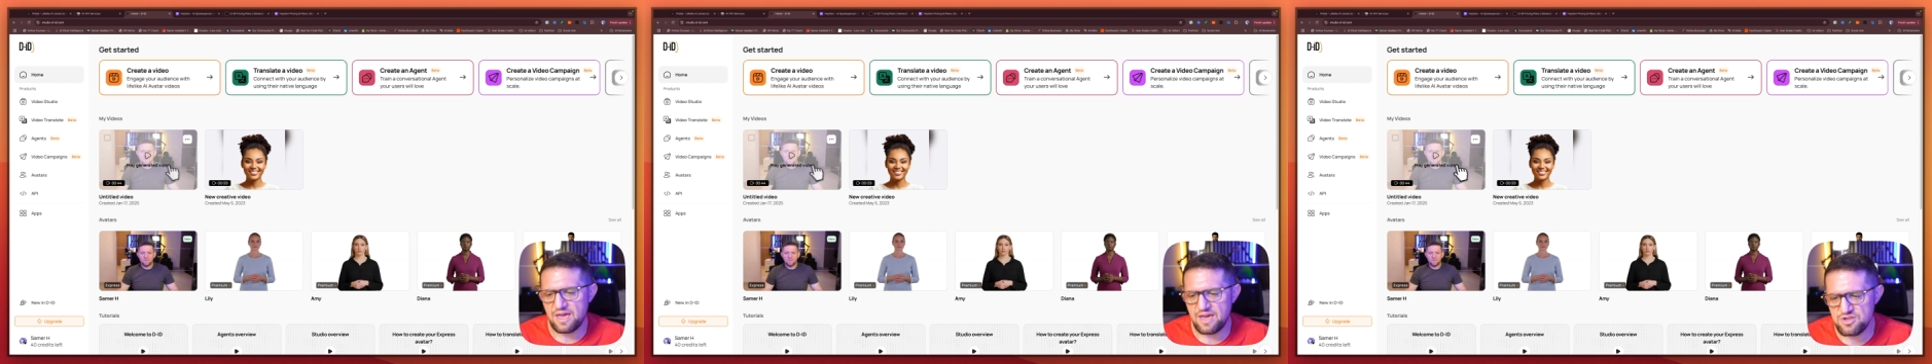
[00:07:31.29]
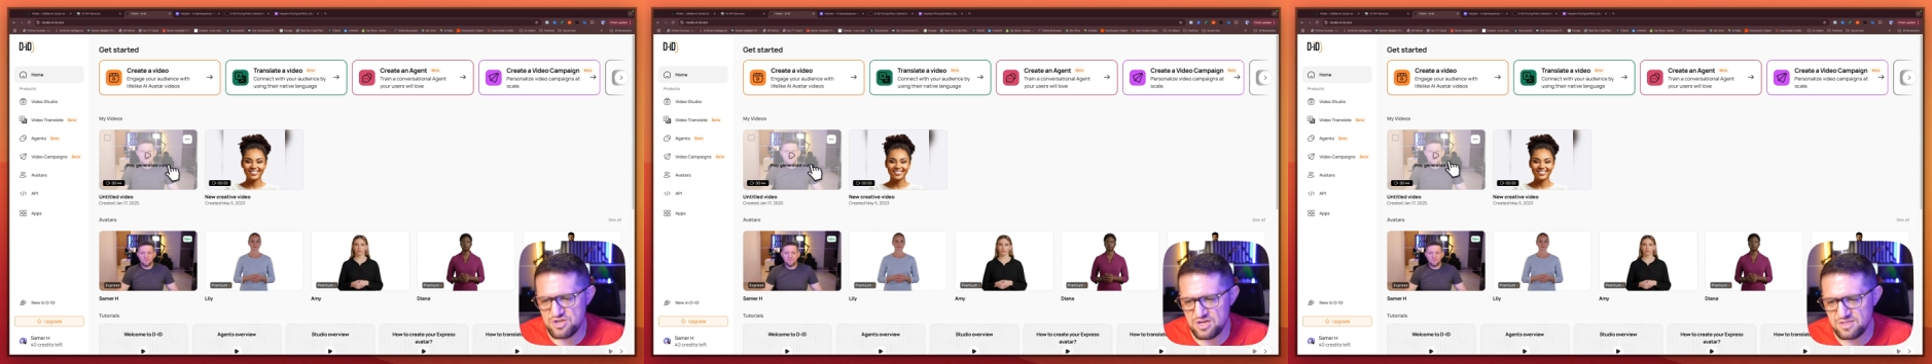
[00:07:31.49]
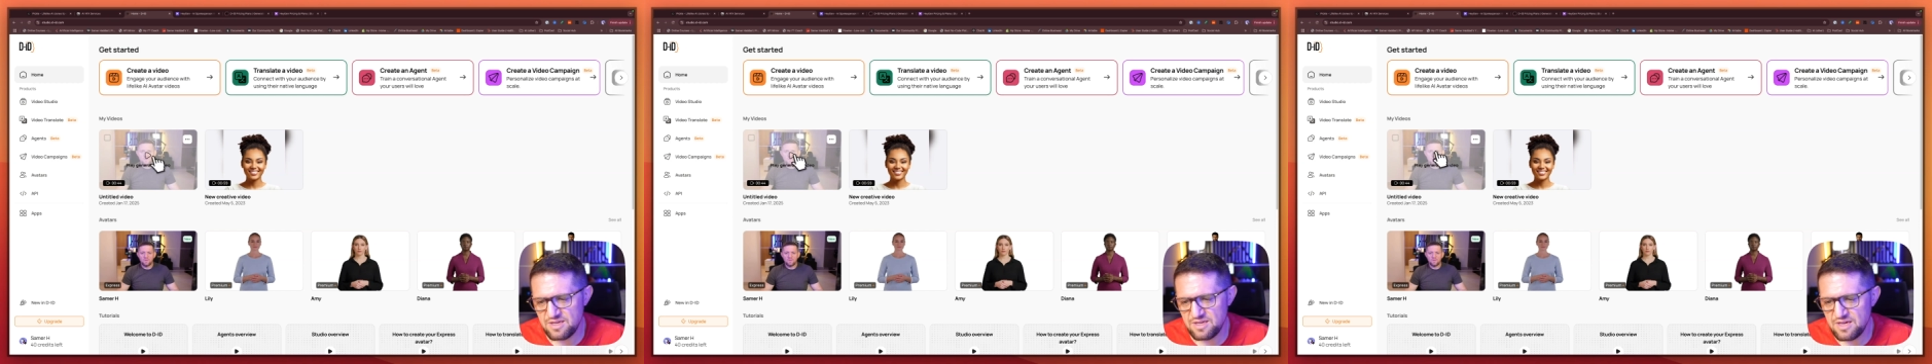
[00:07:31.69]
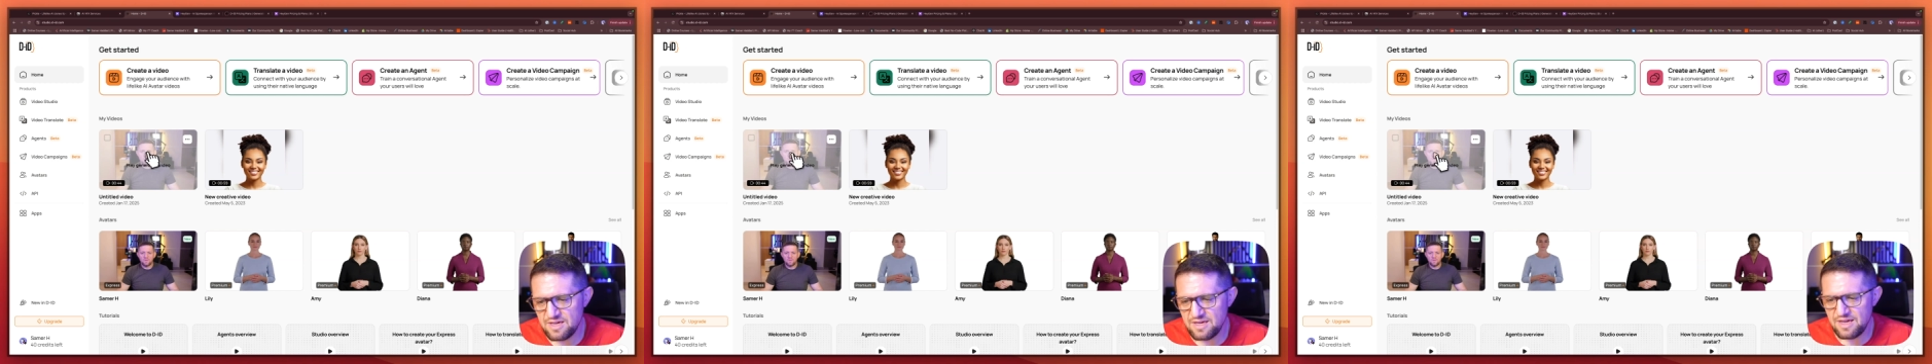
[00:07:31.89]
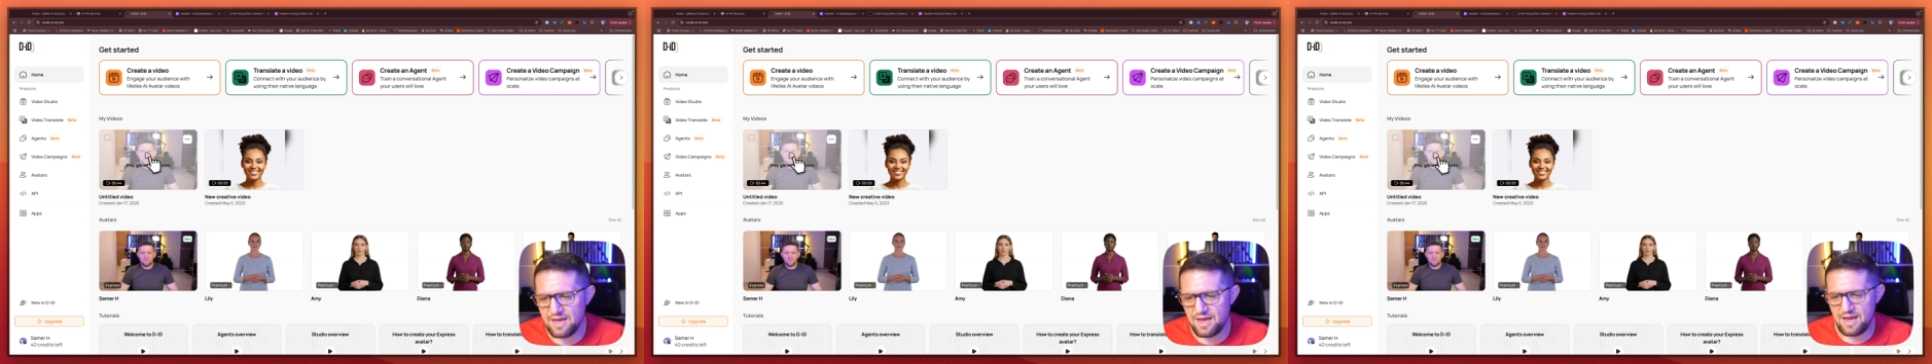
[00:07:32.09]
HeyGen.
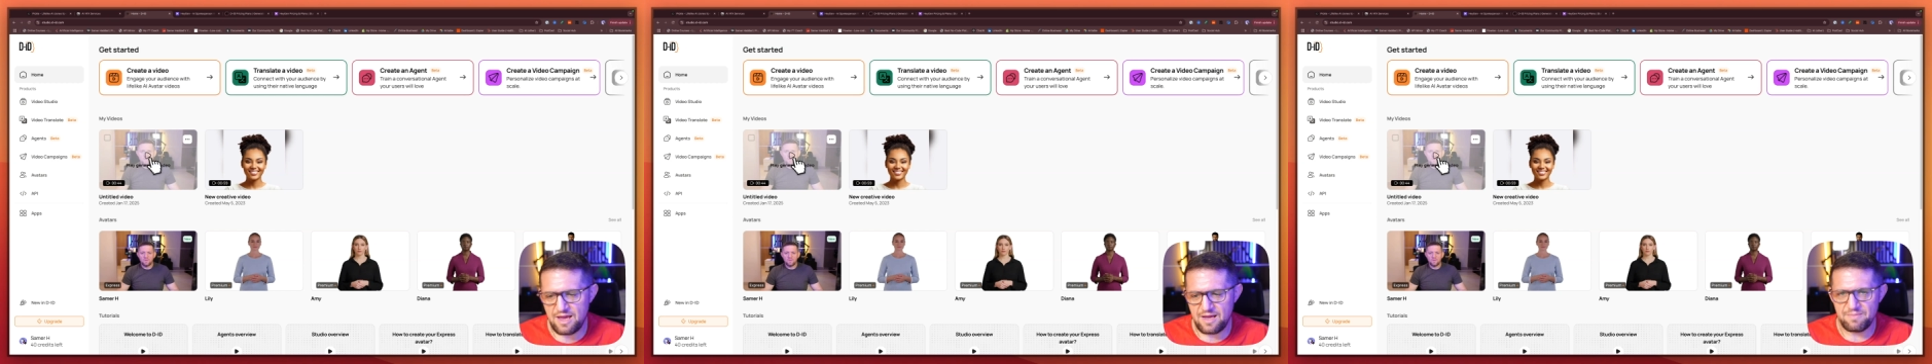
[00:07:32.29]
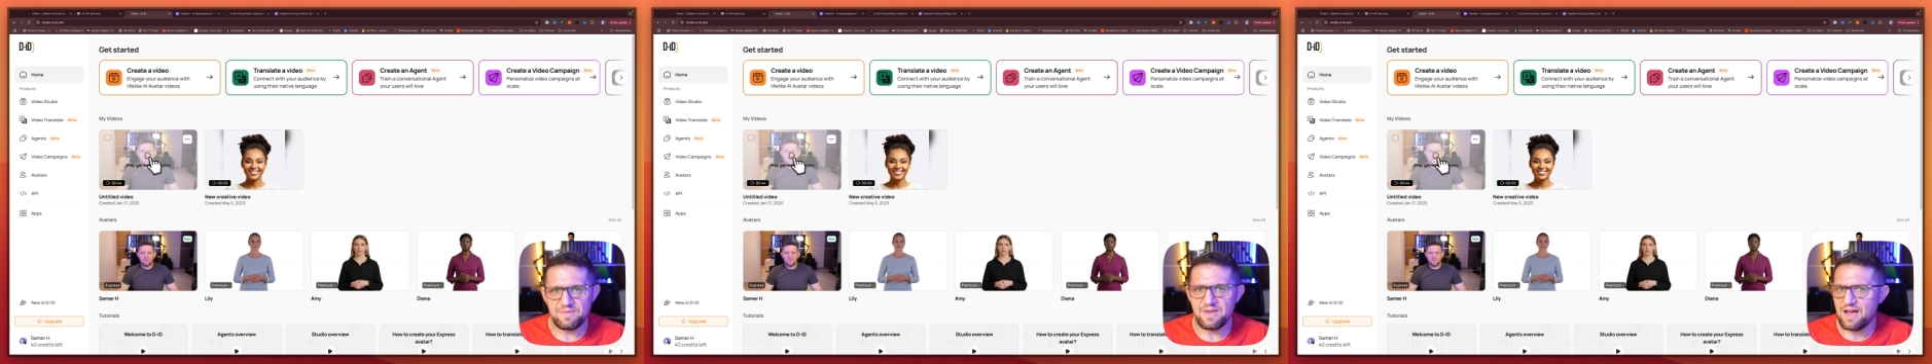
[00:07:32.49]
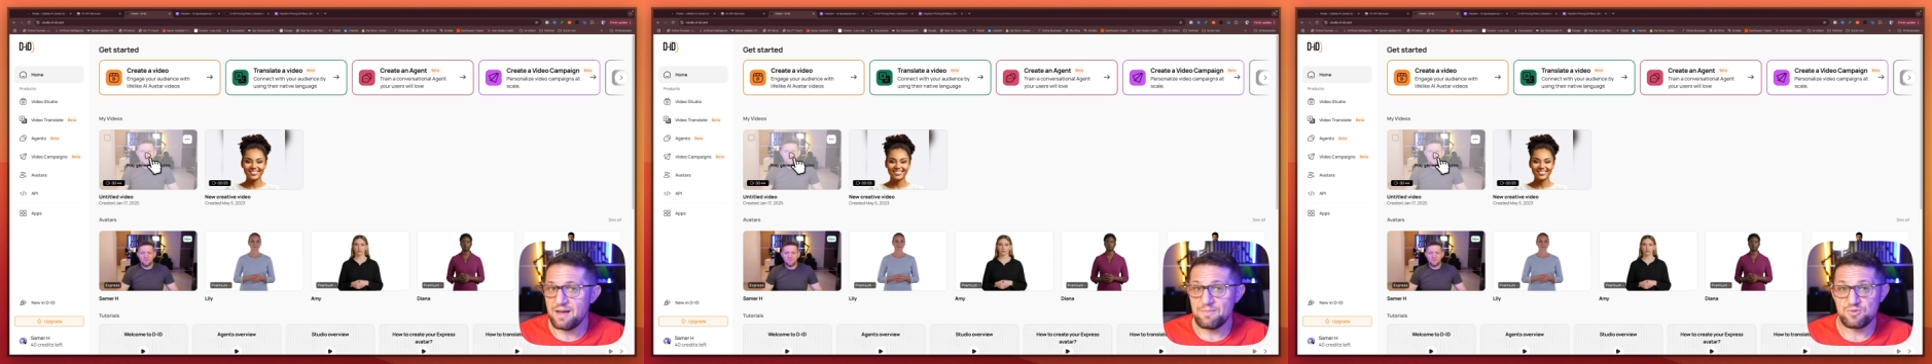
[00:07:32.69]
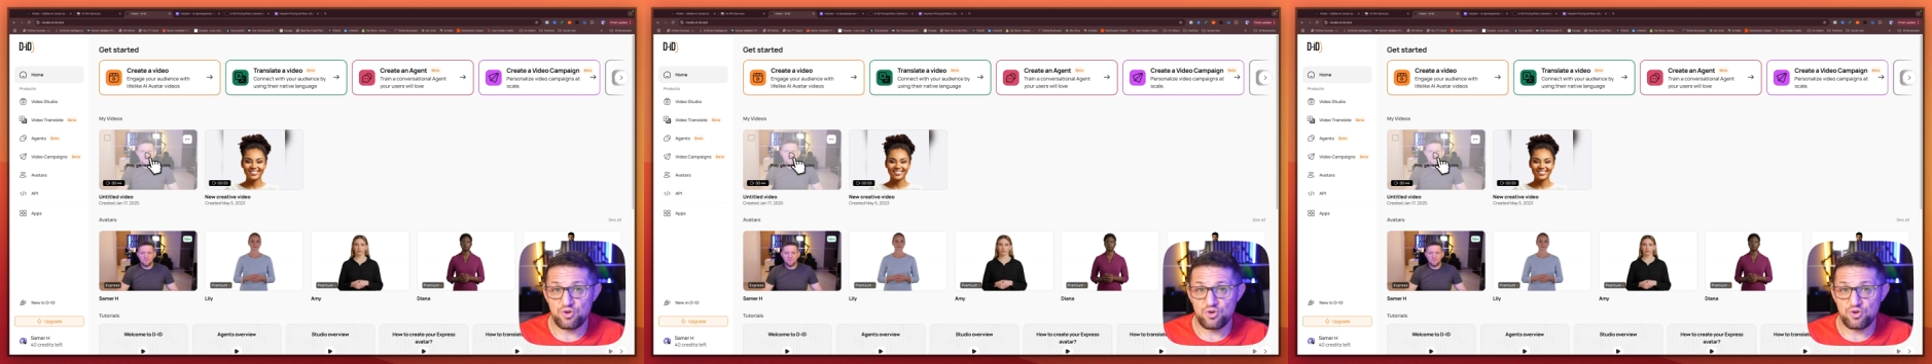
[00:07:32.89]
Um, yeah, I'm so